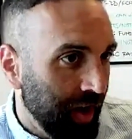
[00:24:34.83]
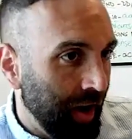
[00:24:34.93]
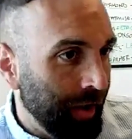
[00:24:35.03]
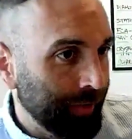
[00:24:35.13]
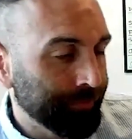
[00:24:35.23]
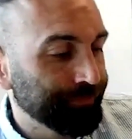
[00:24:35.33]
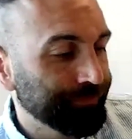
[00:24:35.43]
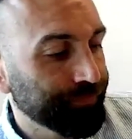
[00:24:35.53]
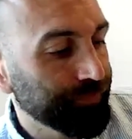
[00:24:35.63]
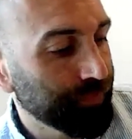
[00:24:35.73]

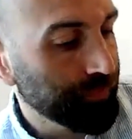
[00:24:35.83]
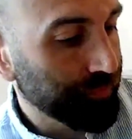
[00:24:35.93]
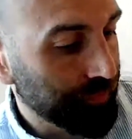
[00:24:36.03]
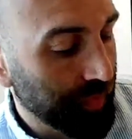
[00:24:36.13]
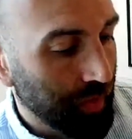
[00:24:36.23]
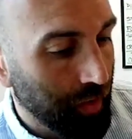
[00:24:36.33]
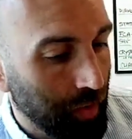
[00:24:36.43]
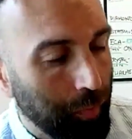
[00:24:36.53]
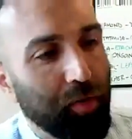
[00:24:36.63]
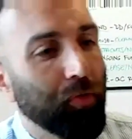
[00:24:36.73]

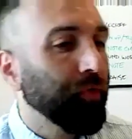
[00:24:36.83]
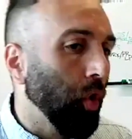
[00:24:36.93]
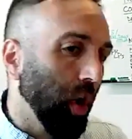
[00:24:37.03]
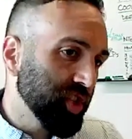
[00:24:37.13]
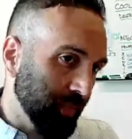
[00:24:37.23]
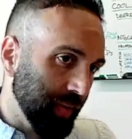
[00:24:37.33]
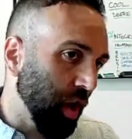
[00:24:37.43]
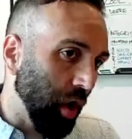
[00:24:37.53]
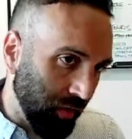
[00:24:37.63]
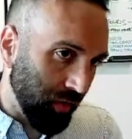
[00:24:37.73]
But fraud should be
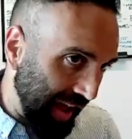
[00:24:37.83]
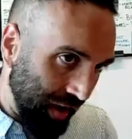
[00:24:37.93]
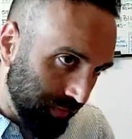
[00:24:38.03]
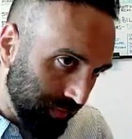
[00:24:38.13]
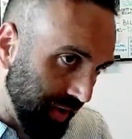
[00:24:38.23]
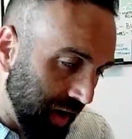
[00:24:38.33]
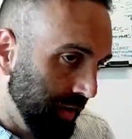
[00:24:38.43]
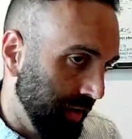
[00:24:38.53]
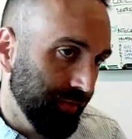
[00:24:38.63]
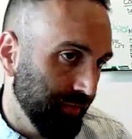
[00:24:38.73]
carved out
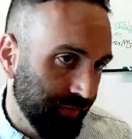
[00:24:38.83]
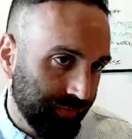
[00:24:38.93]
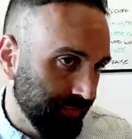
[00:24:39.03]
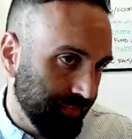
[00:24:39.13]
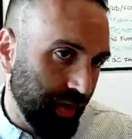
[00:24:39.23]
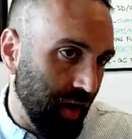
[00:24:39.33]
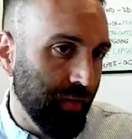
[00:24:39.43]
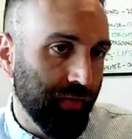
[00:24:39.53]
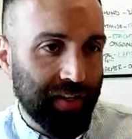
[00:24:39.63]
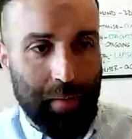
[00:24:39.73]
of
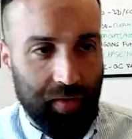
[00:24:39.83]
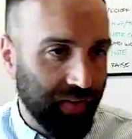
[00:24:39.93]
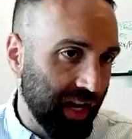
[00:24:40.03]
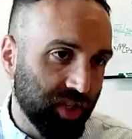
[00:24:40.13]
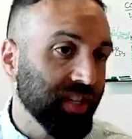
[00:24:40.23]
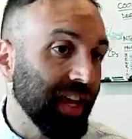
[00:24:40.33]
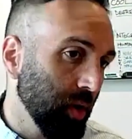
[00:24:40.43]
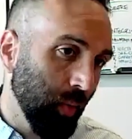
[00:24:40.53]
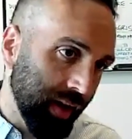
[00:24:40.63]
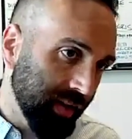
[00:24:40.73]
indemnifications
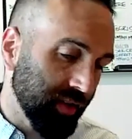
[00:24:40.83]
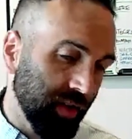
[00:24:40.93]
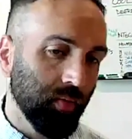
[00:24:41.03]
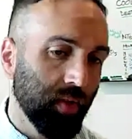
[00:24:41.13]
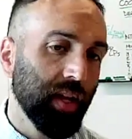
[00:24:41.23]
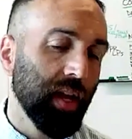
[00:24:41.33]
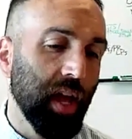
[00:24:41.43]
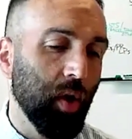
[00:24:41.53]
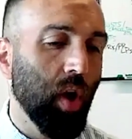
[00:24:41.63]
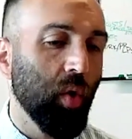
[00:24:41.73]
anyway. So
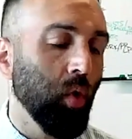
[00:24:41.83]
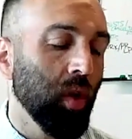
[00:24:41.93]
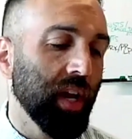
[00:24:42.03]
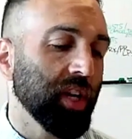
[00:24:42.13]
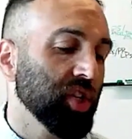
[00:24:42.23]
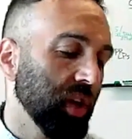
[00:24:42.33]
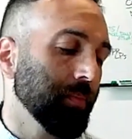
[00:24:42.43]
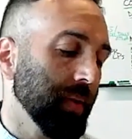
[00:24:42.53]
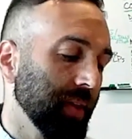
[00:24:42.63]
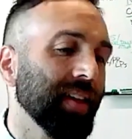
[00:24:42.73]
it shouldn't
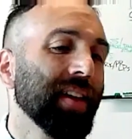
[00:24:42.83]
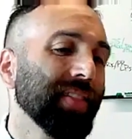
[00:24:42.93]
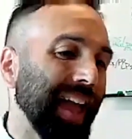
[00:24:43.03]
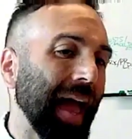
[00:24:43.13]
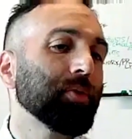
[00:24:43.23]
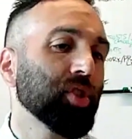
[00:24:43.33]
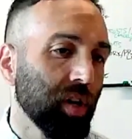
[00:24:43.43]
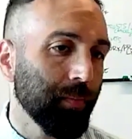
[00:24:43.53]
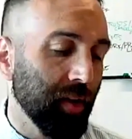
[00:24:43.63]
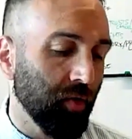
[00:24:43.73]
be, the cap
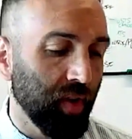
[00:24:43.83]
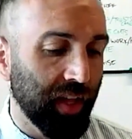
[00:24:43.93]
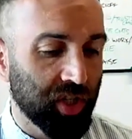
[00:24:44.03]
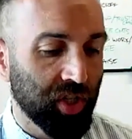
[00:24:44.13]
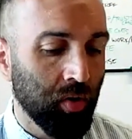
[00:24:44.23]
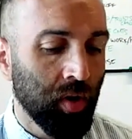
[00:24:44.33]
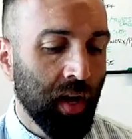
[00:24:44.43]
shouldn't be a real issue.